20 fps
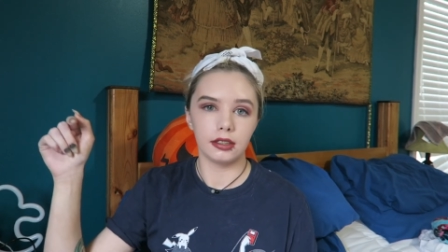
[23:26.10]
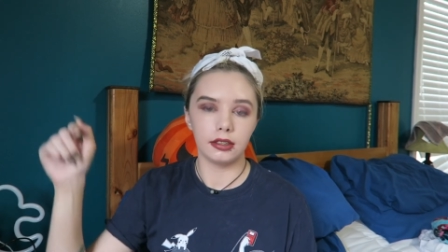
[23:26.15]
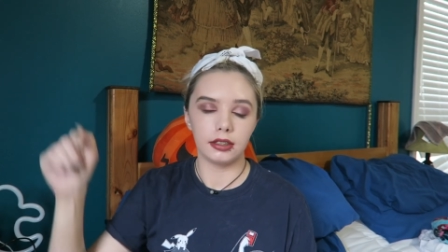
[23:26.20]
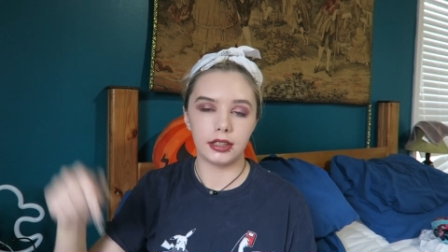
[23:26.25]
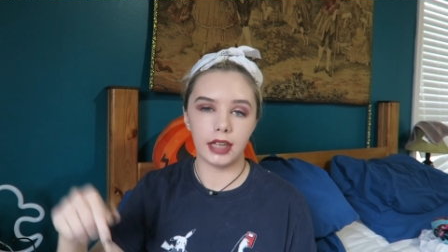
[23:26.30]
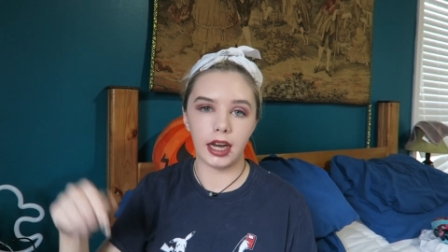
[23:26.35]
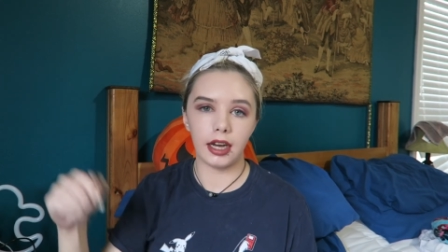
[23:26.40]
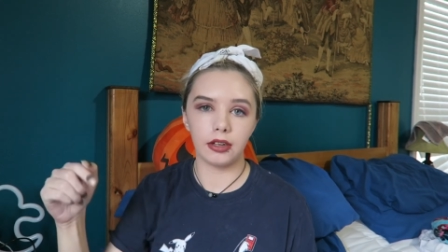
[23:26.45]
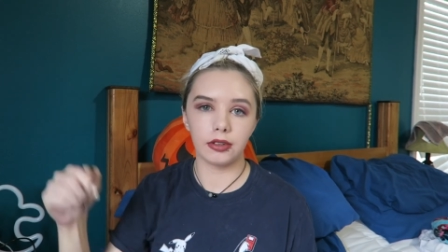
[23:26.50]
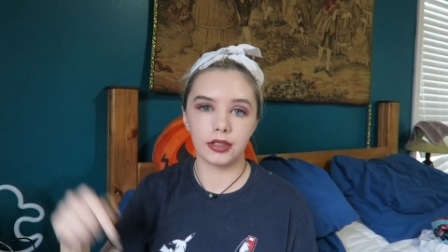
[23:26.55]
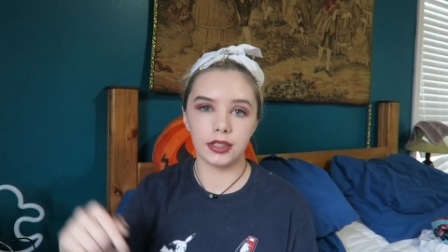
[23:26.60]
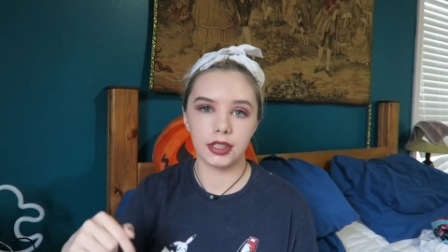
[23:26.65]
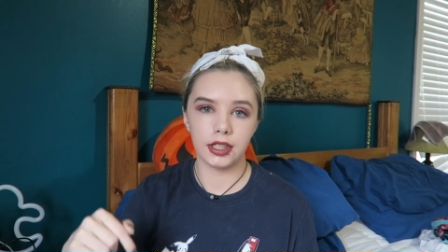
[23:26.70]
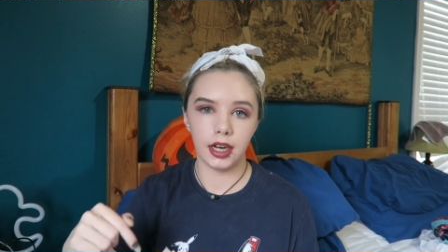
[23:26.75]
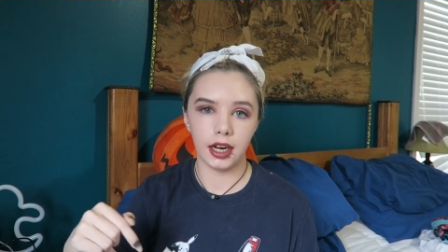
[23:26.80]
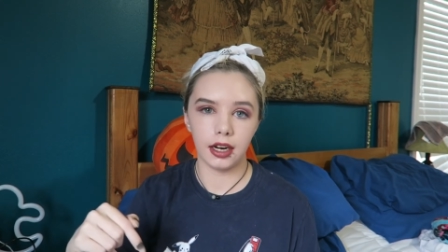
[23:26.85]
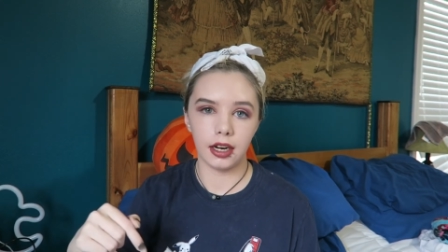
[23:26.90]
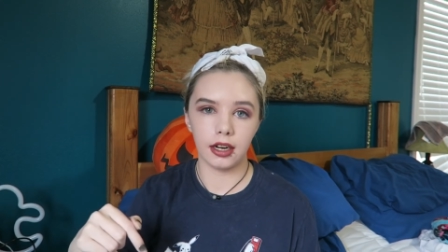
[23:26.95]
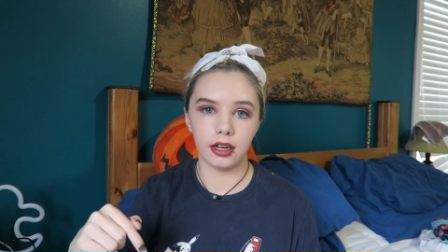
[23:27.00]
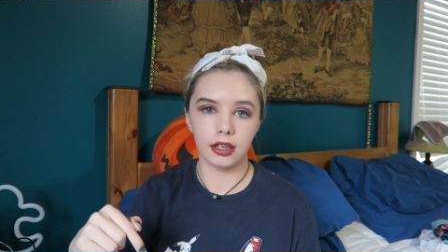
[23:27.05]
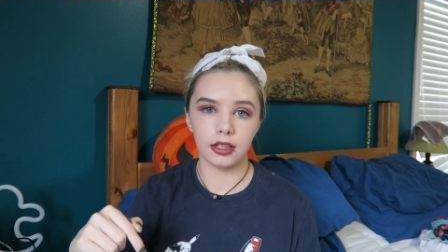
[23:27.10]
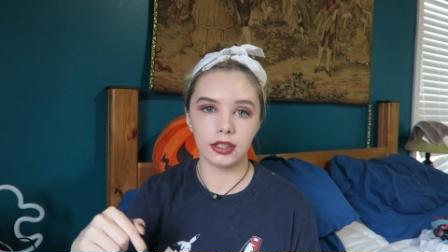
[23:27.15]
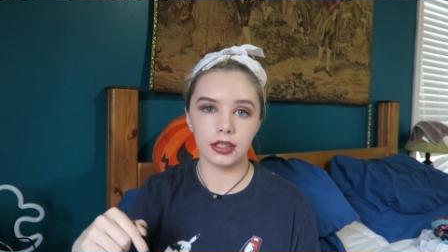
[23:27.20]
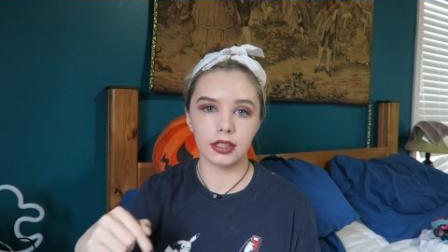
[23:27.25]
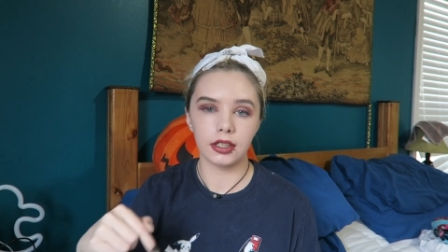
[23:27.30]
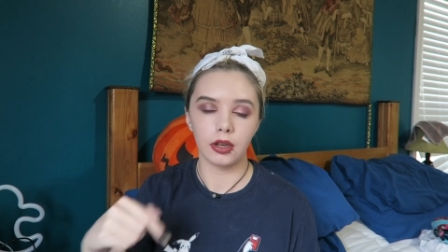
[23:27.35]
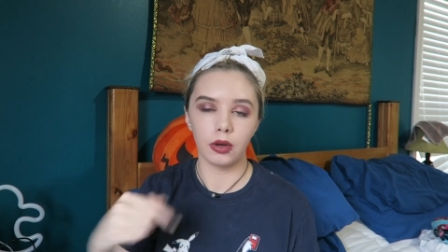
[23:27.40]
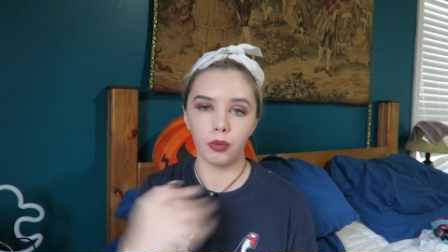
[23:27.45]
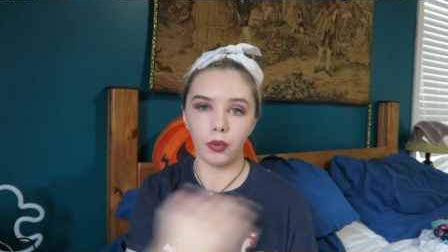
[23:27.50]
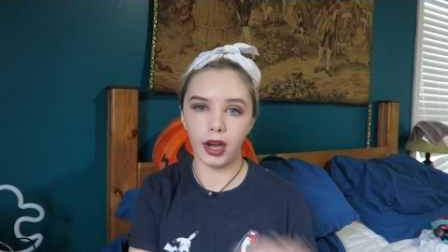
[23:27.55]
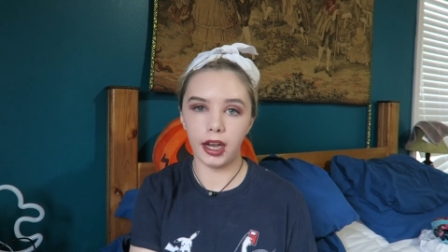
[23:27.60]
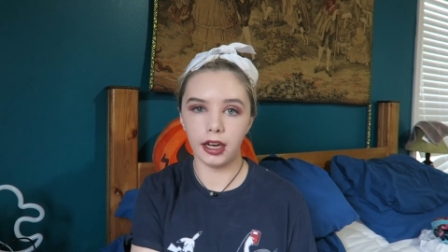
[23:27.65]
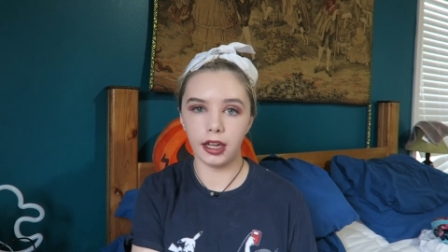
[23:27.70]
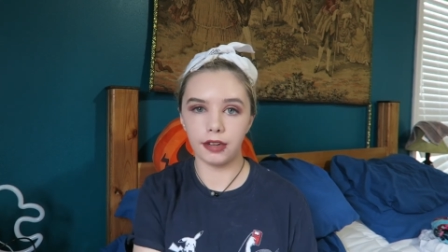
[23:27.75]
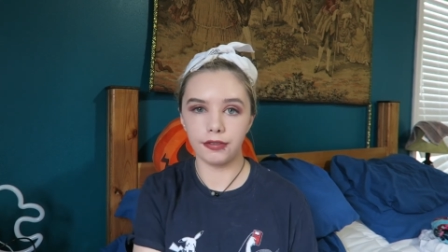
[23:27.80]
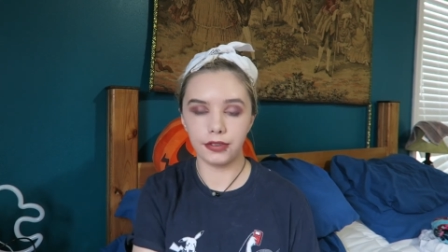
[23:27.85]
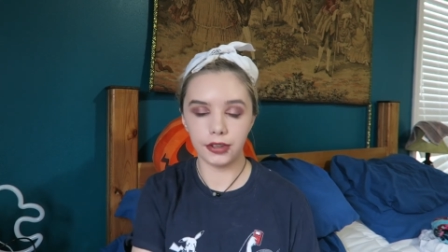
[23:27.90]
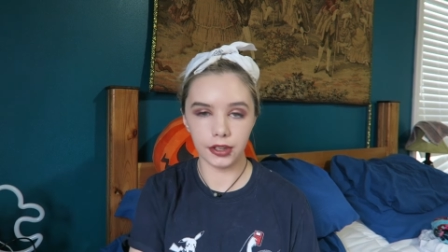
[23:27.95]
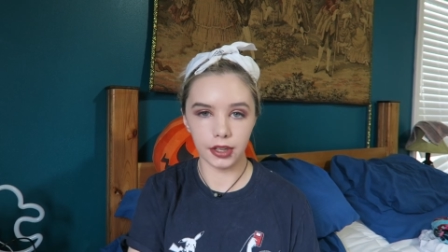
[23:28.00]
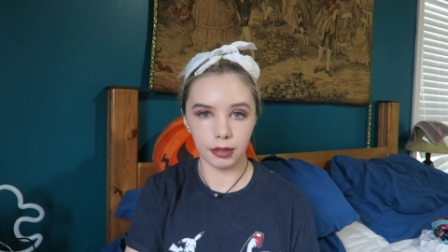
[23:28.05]
downstairs
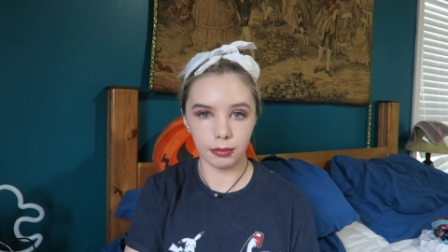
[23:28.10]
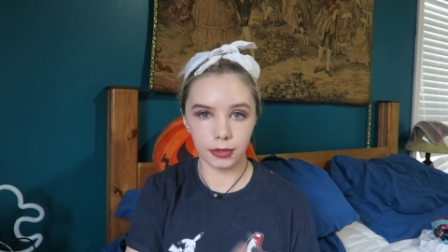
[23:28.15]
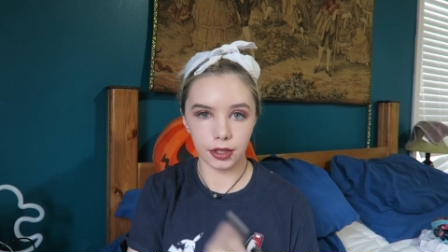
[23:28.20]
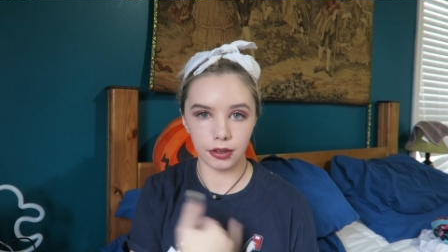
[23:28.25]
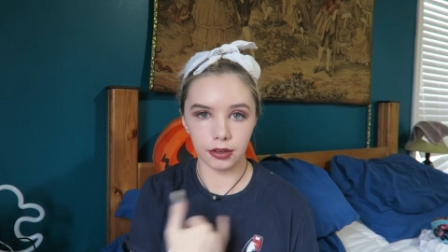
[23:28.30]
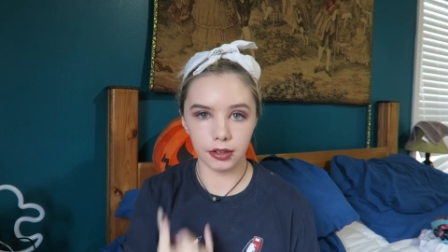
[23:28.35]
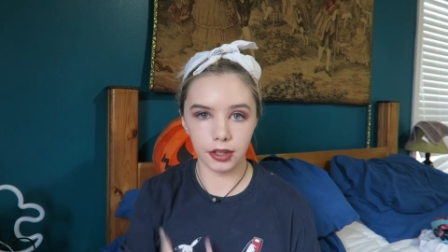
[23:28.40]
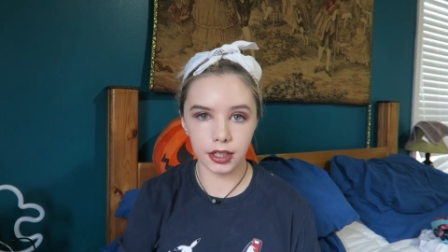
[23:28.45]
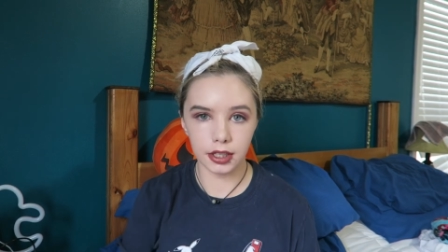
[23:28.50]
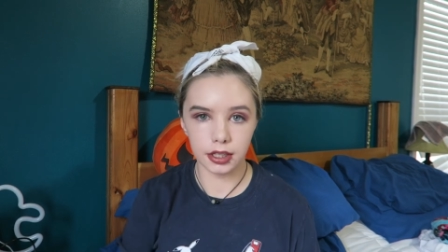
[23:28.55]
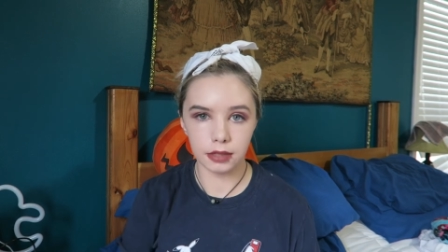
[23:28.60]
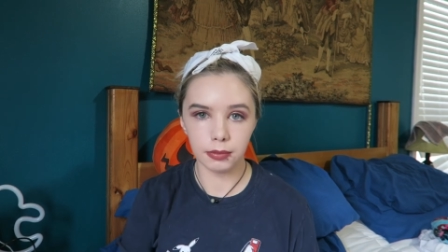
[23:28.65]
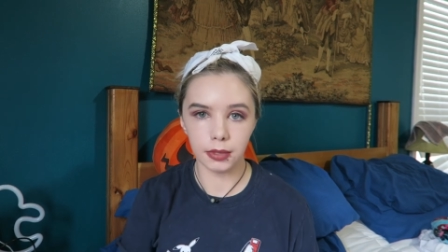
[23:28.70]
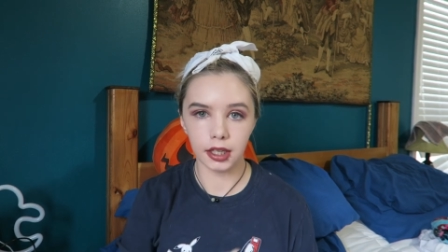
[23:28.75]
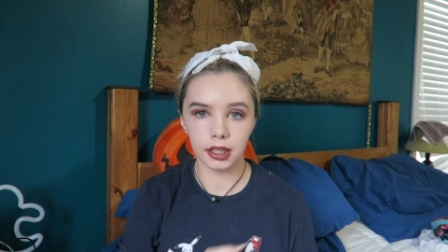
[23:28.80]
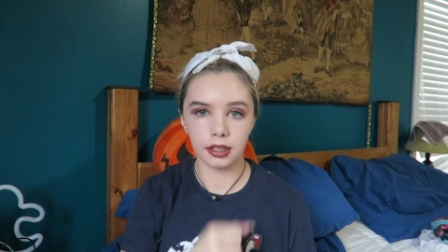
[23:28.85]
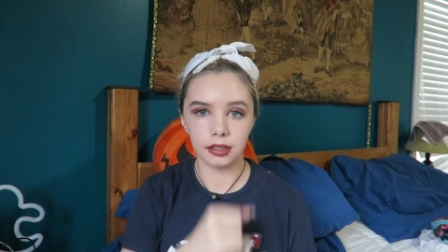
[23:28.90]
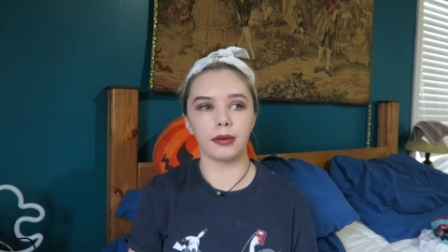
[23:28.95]
waiting for them to release me.